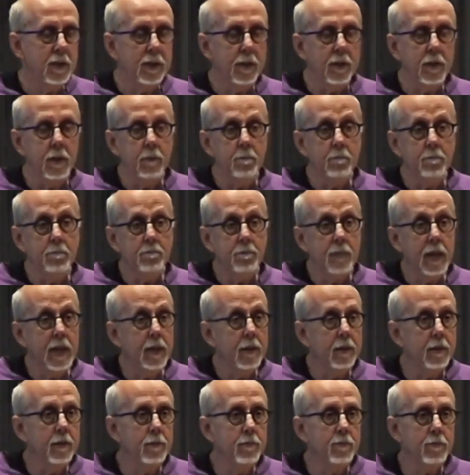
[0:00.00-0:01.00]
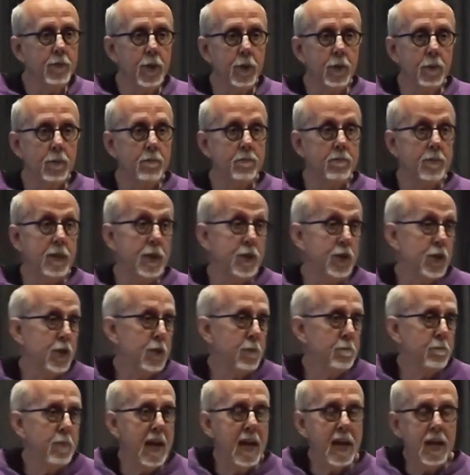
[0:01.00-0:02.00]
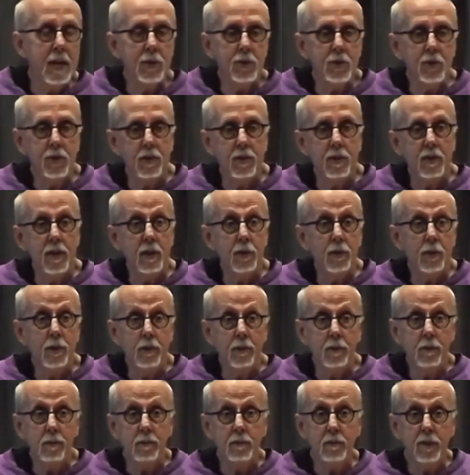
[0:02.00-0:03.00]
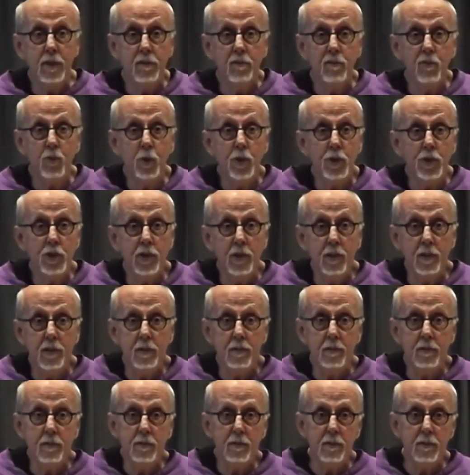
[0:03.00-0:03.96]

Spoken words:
And so it just passed, and now they're enforcing it.